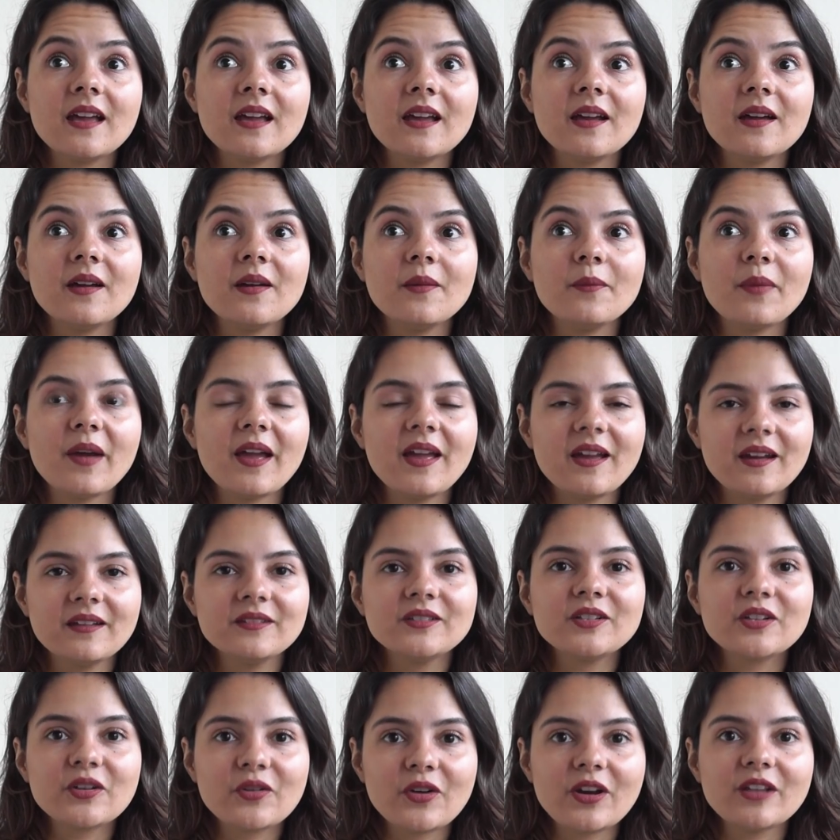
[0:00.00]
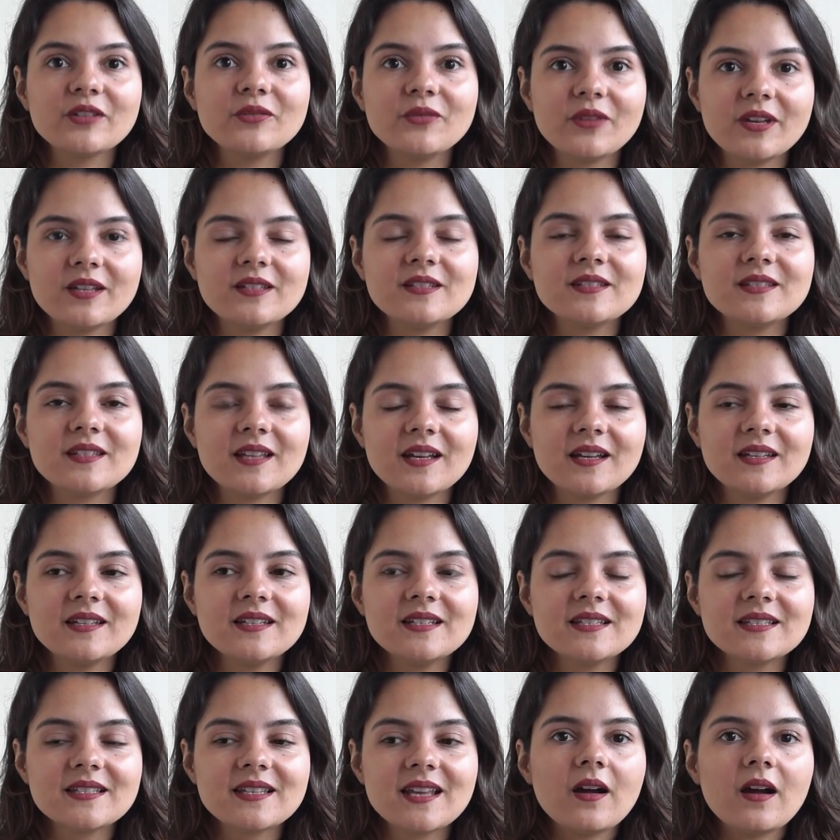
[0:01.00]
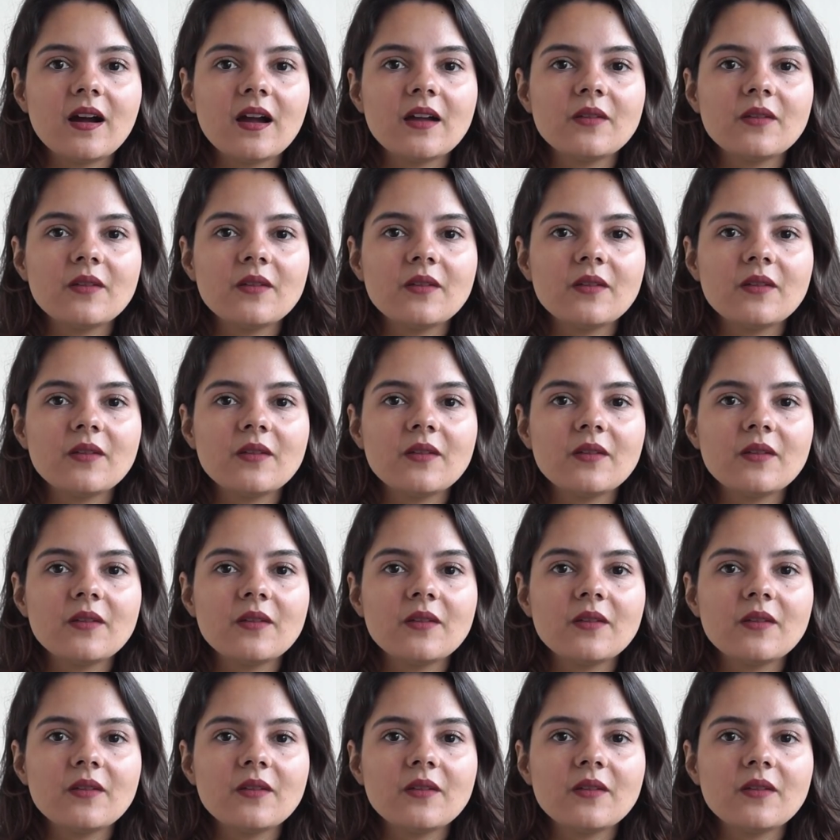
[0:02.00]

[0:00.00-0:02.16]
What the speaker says: my undergraduate studies,